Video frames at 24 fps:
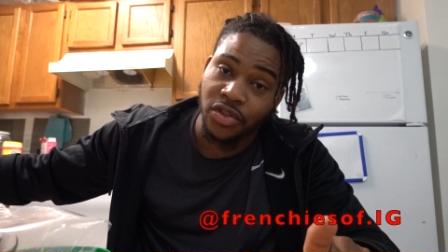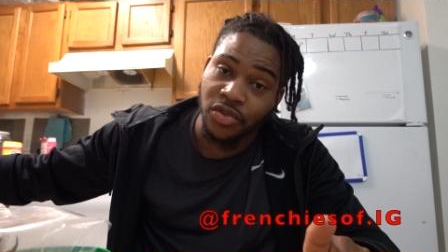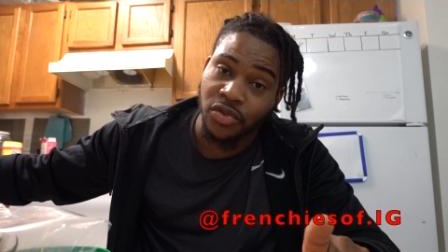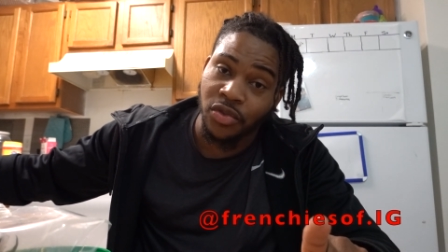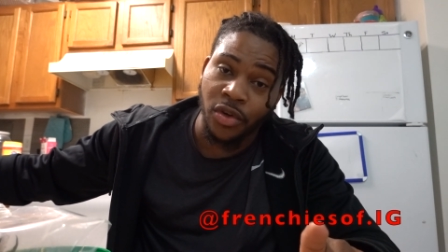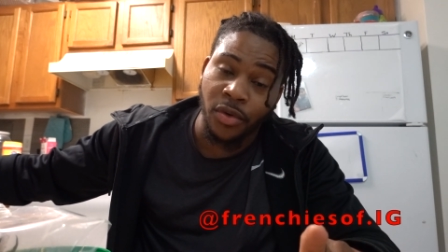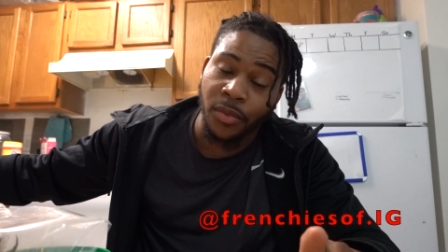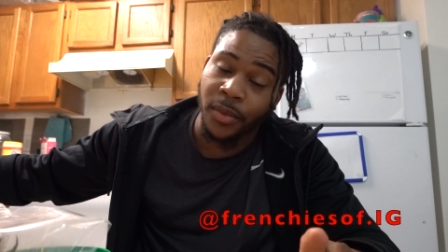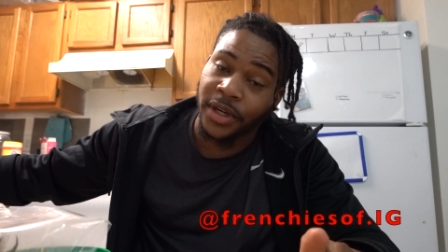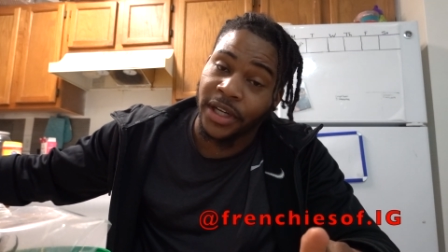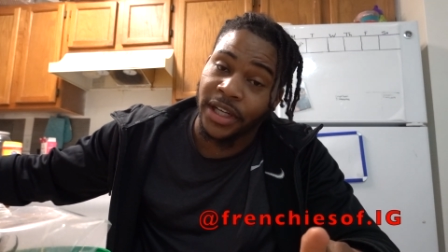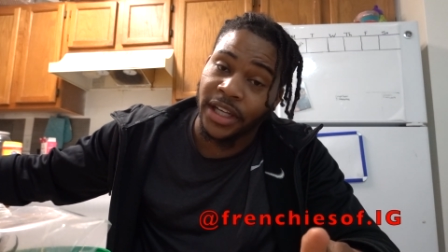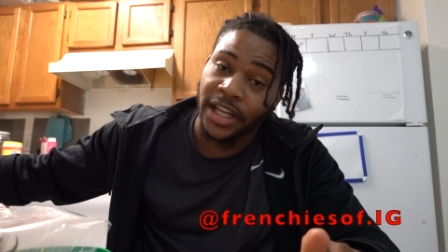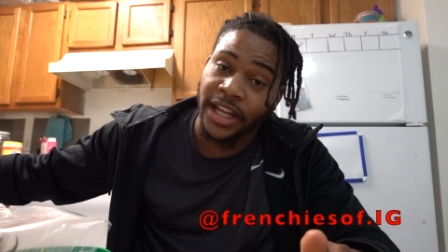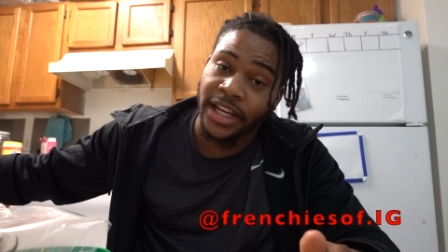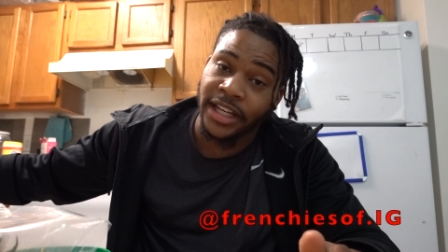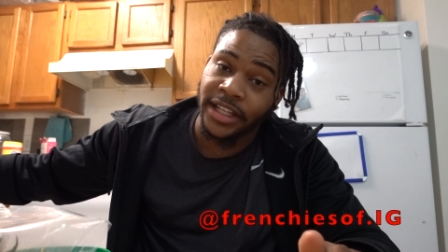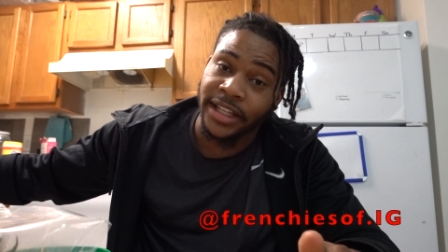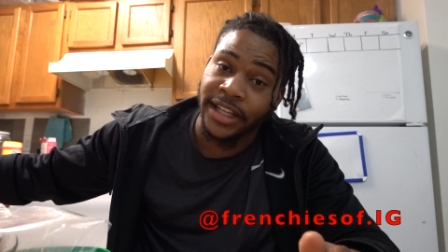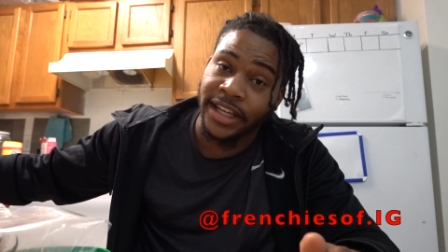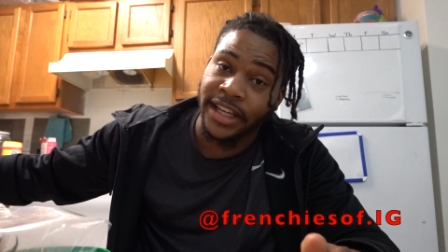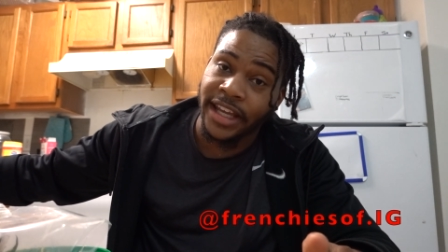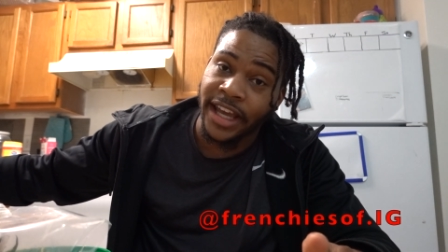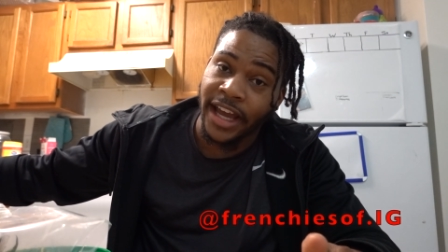You don't want to let it
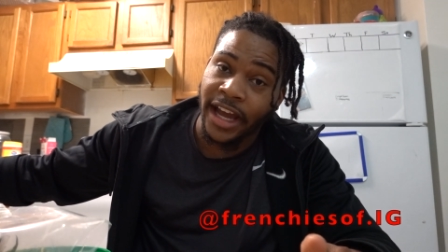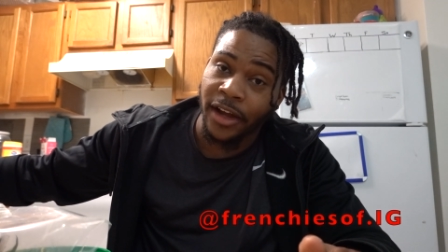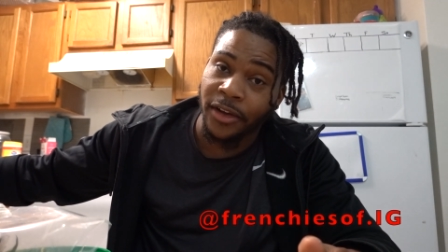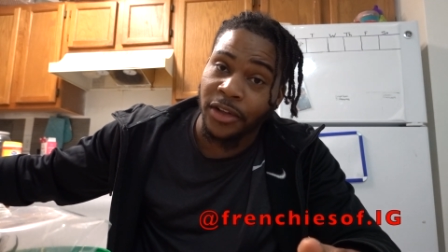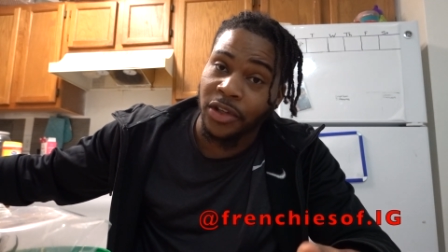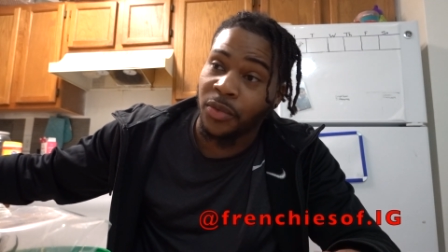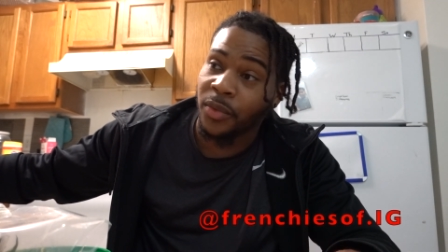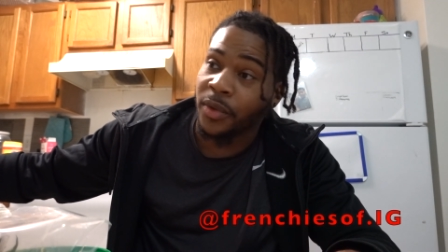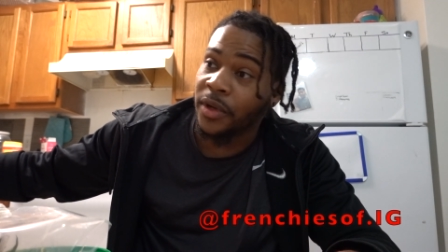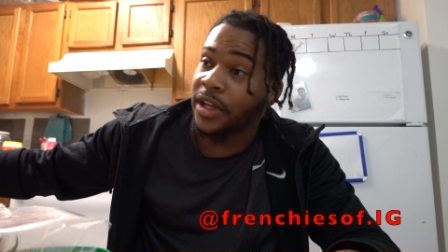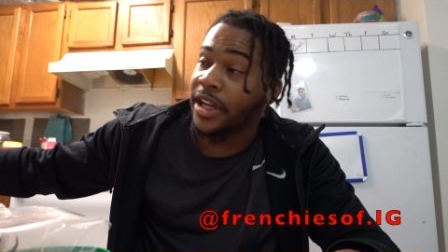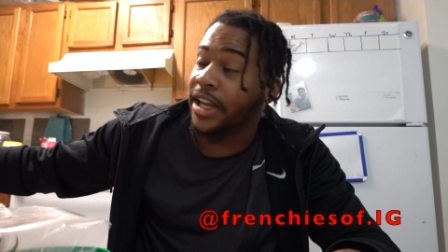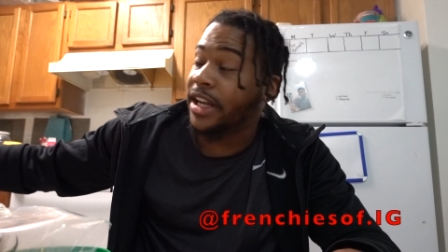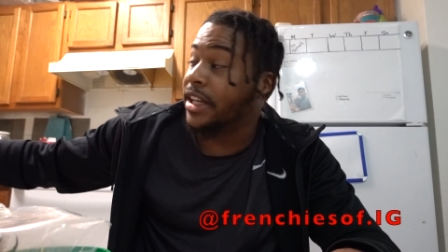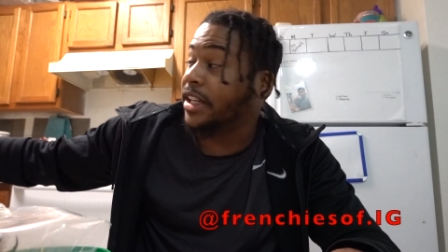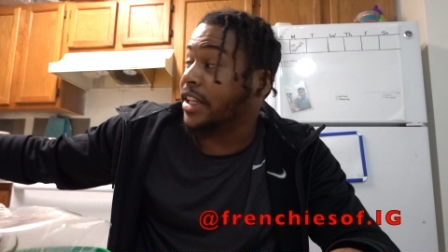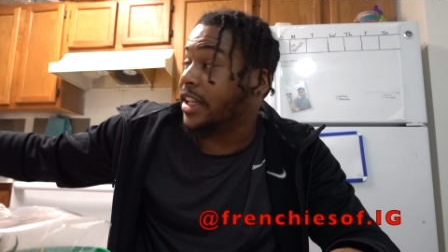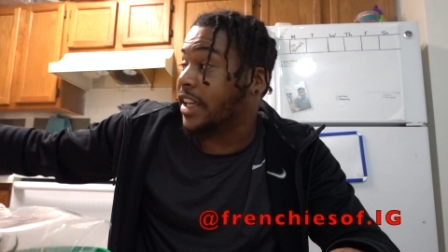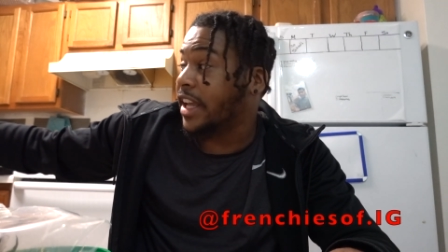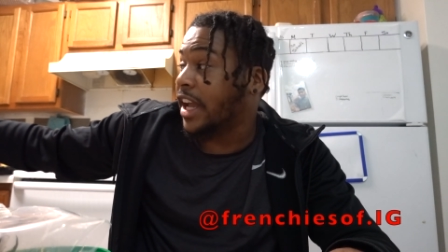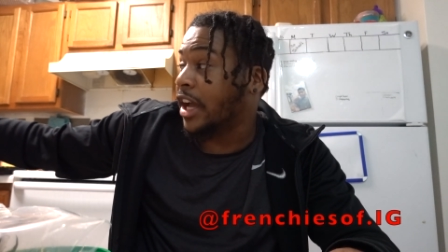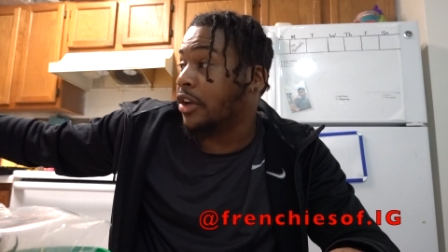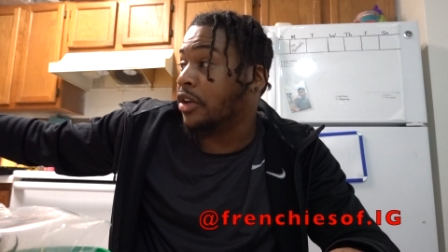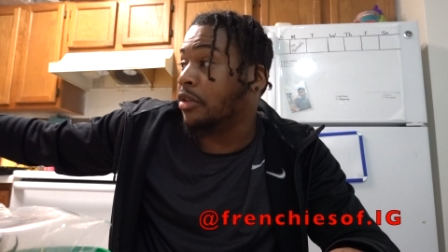leak out. You want to let it
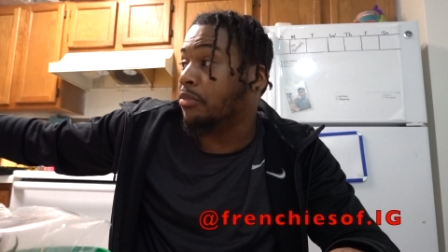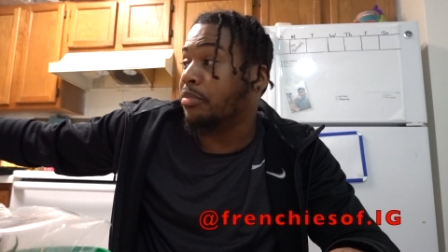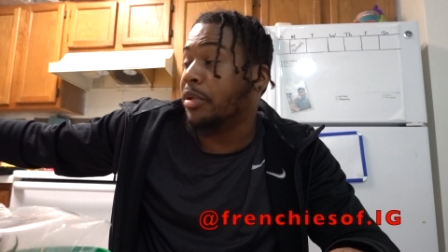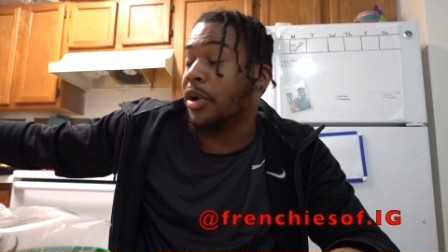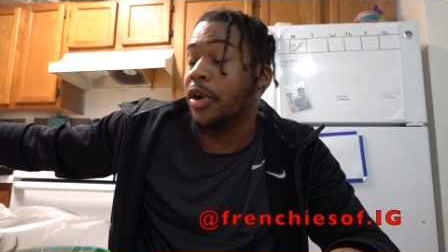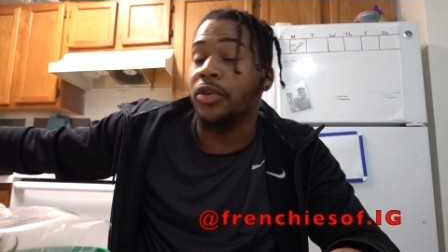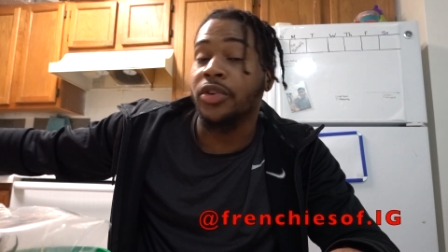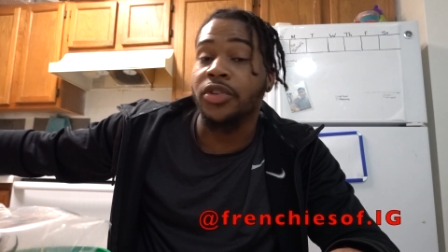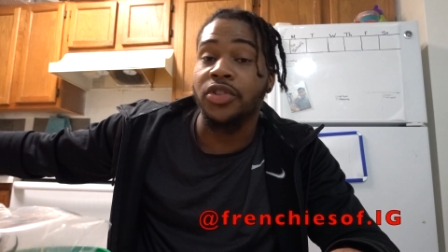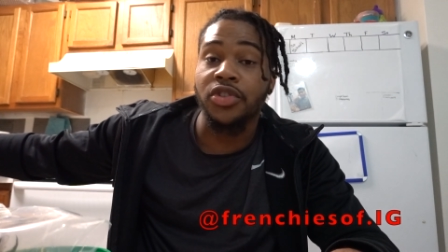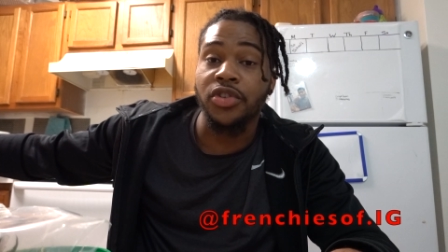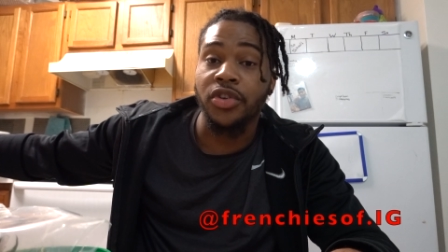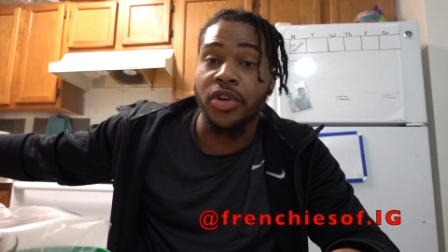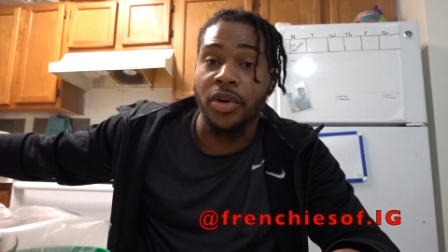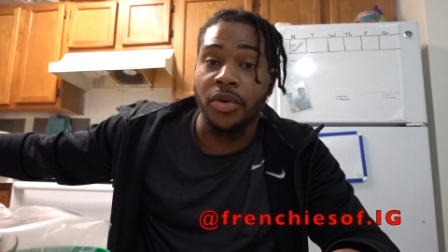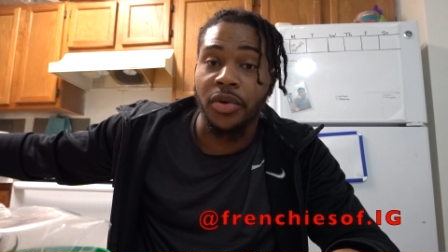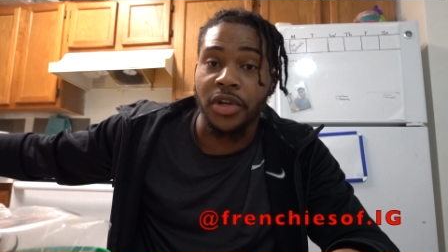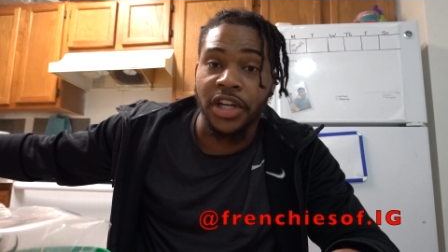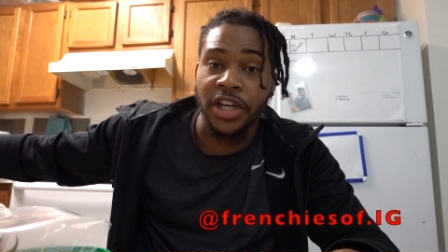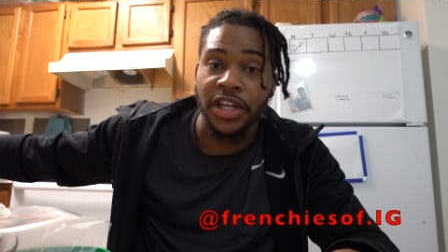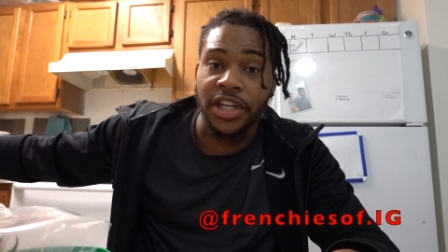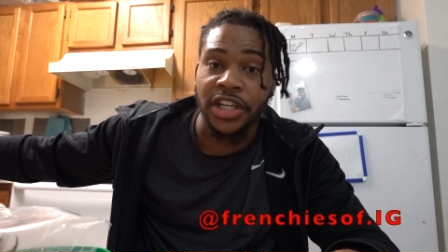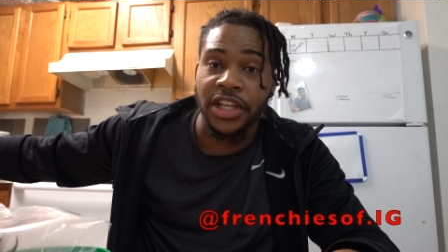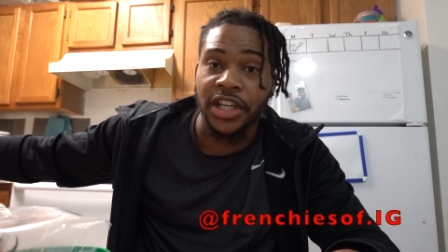leak out in the bowl that you're going to
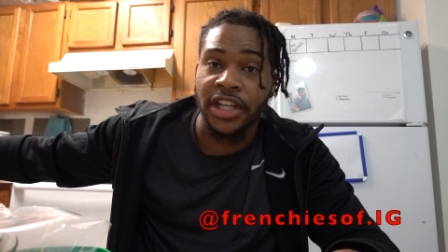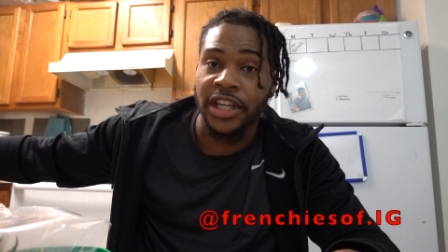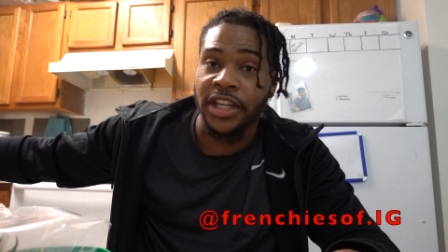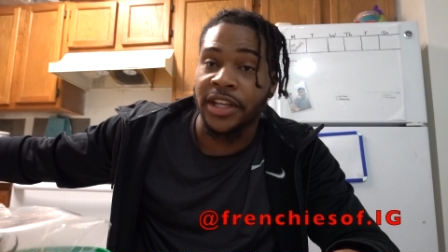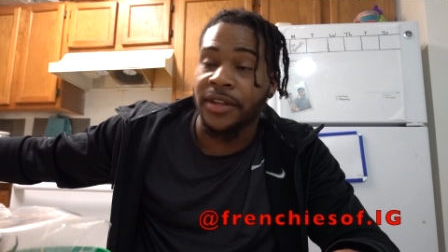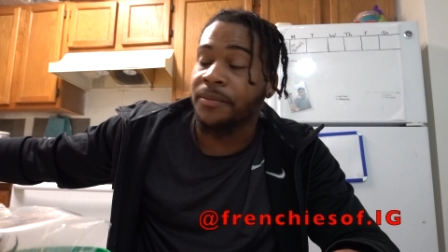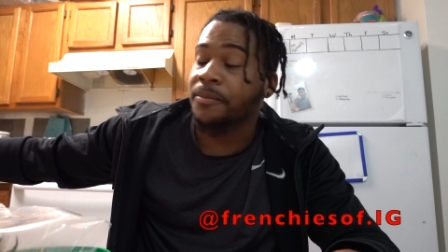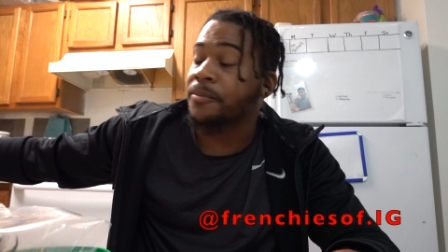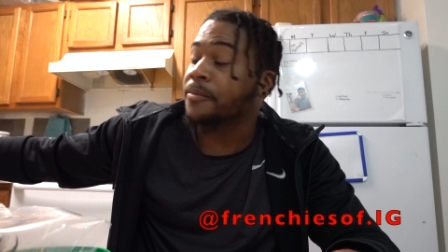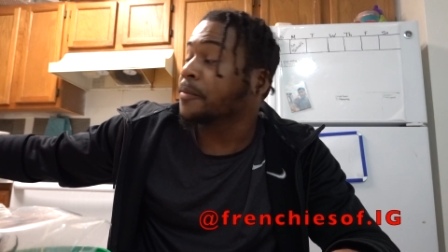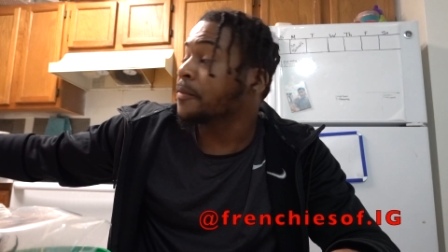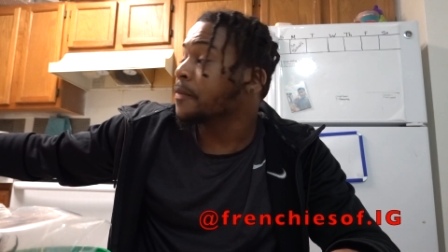cook it in.